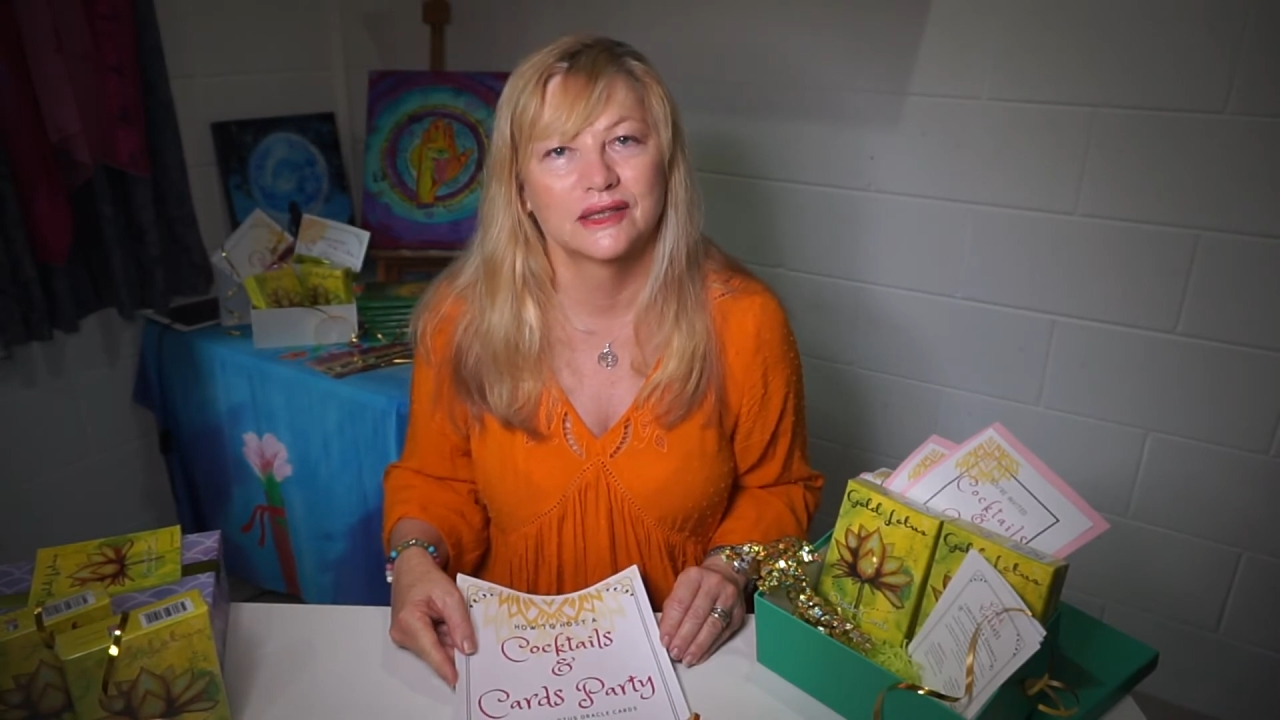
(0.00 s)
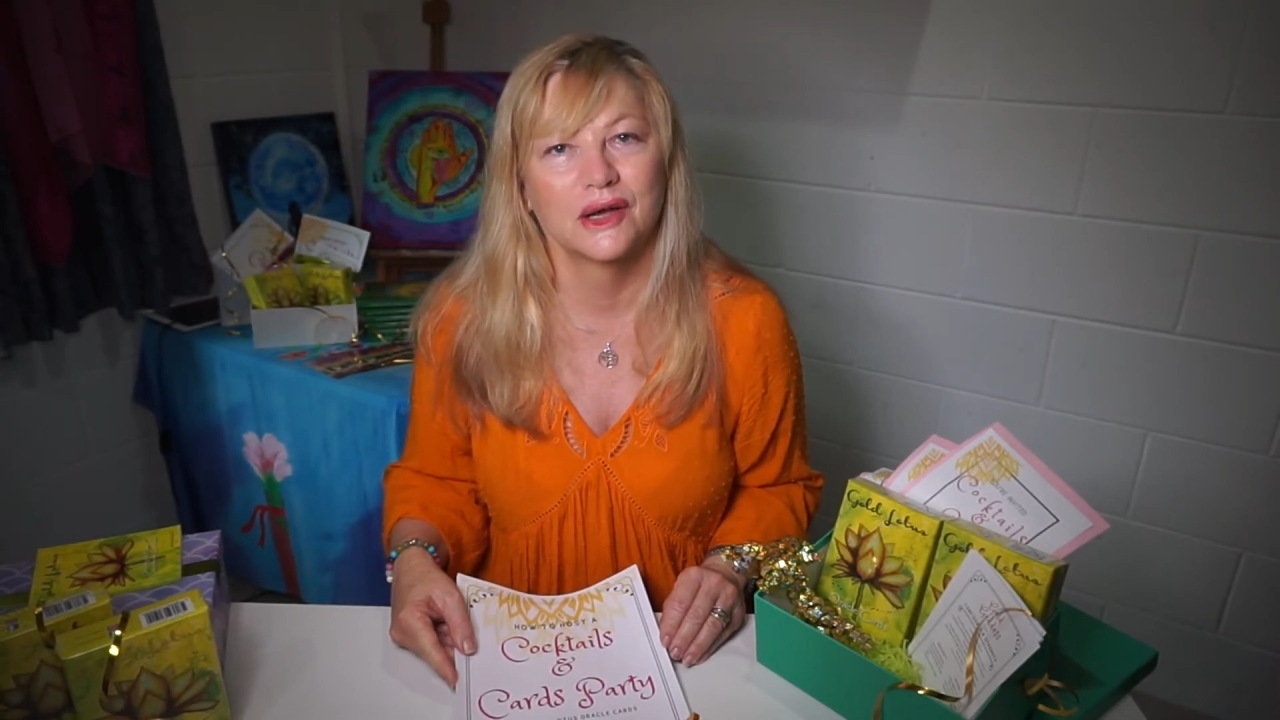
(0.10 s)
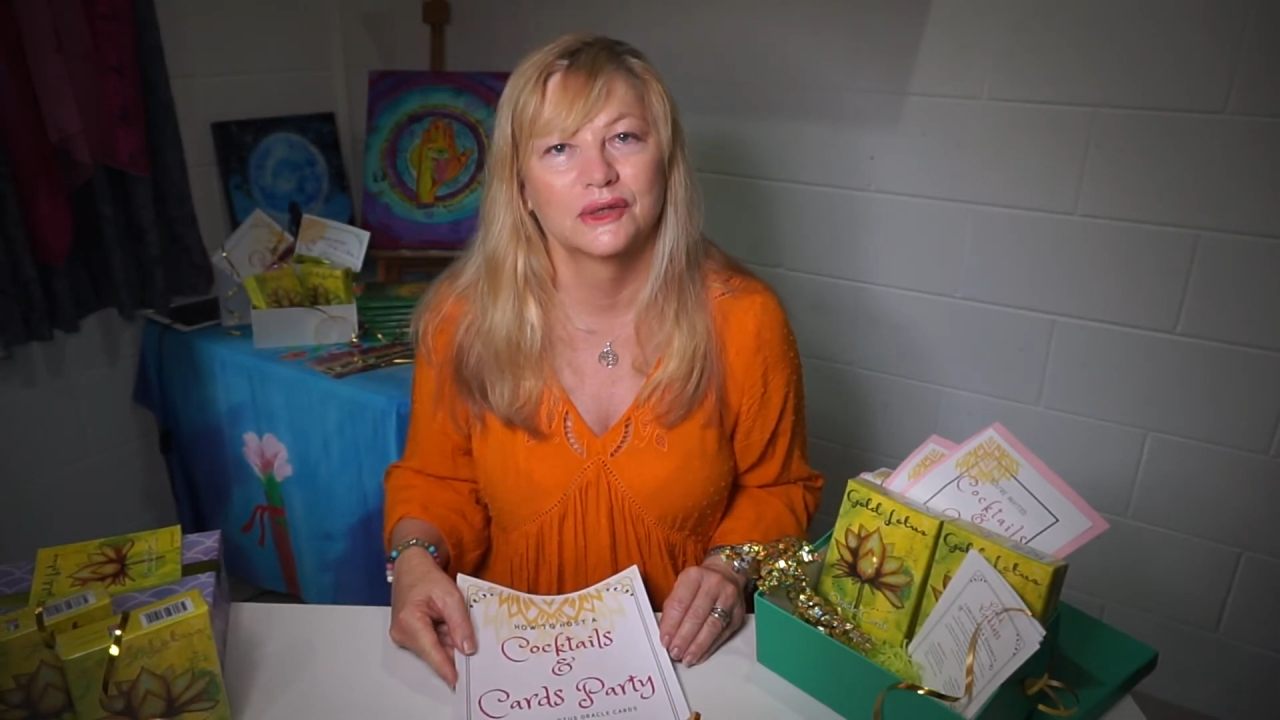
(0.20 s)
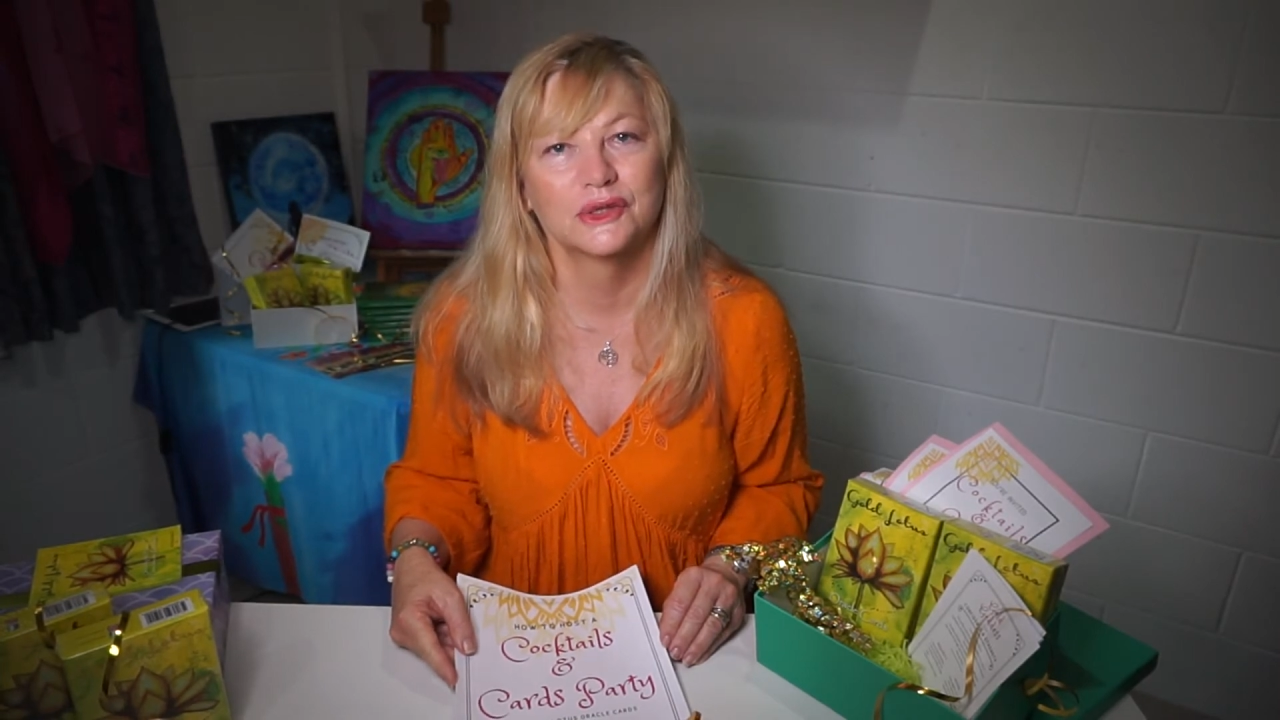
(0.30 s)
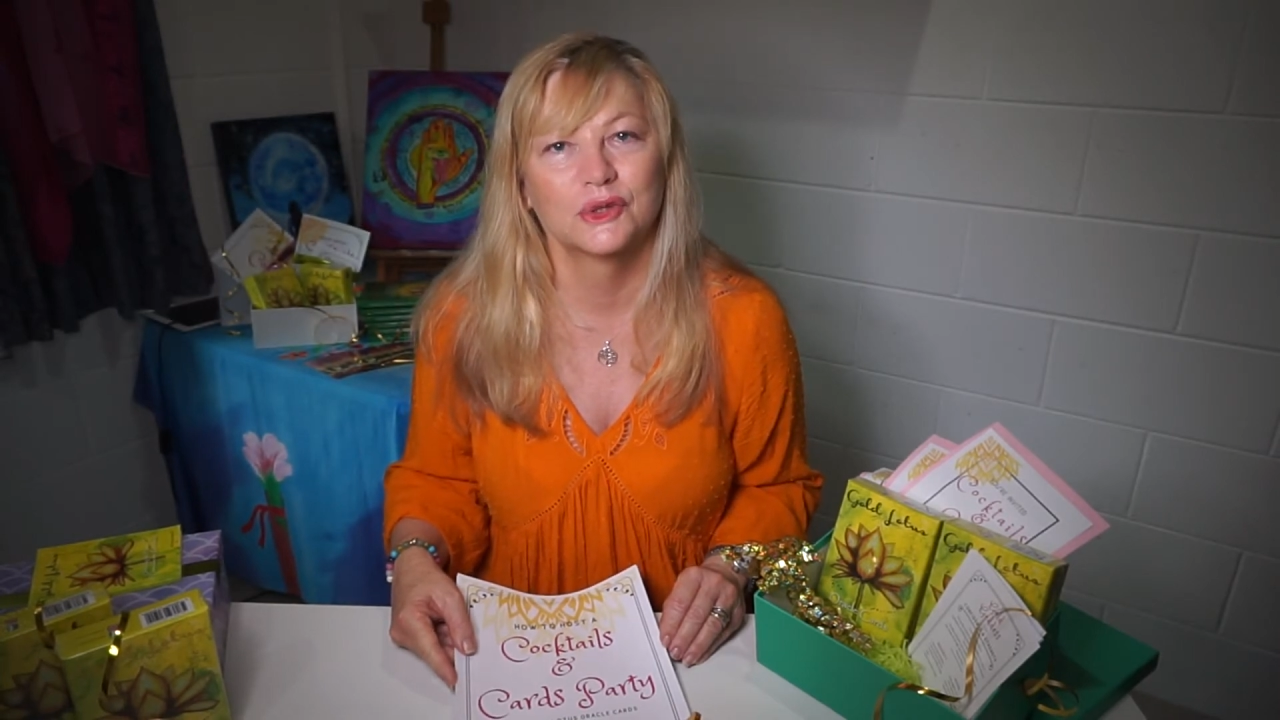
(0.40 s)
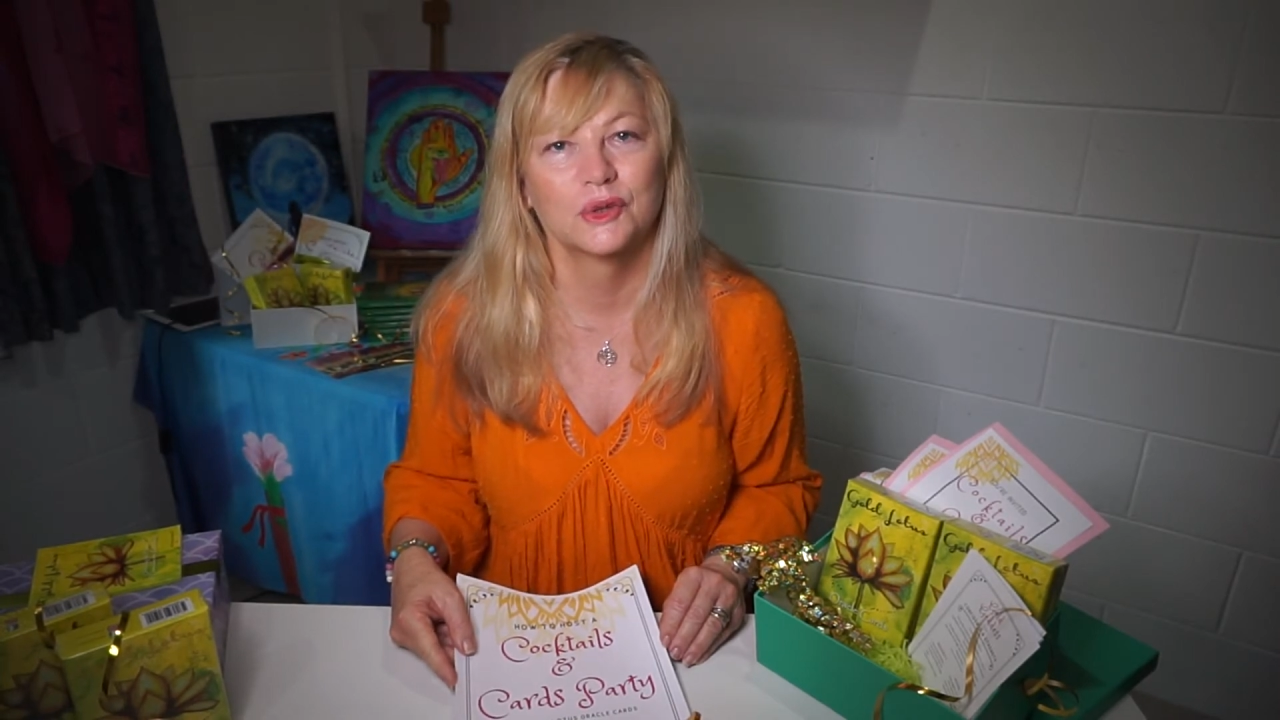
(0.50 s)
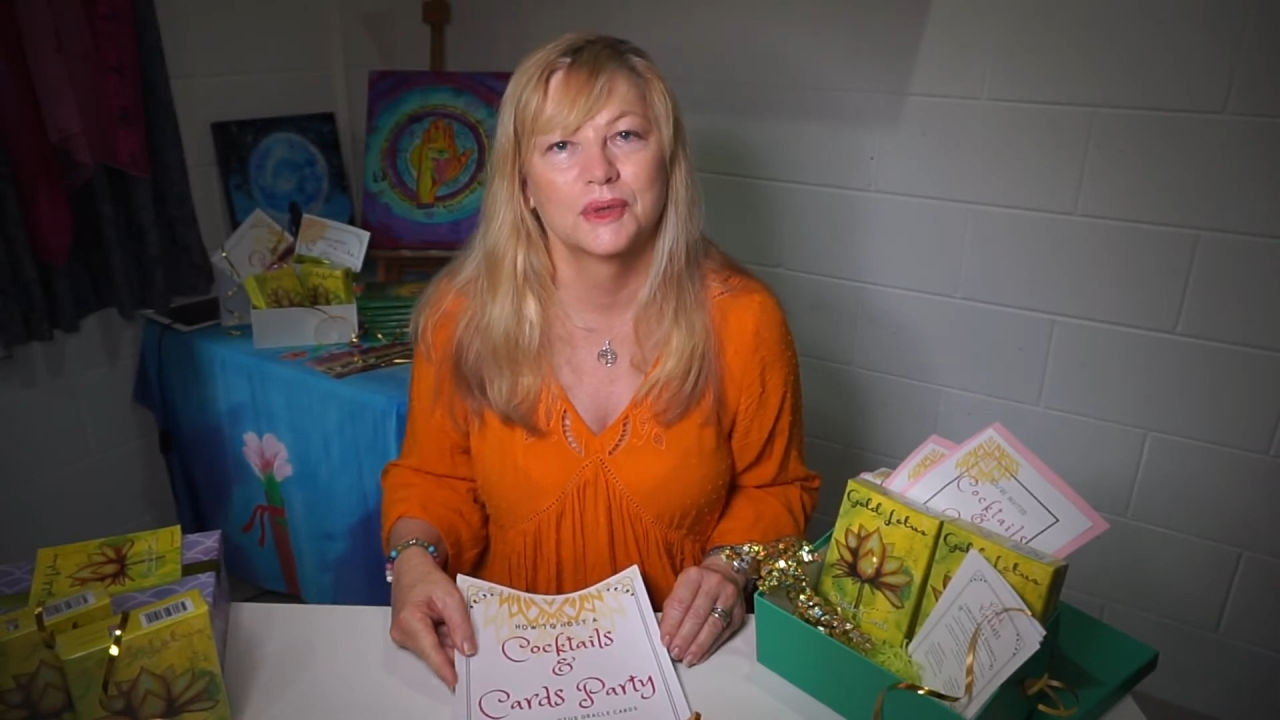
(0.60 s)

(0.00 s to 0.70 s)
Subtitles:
to host your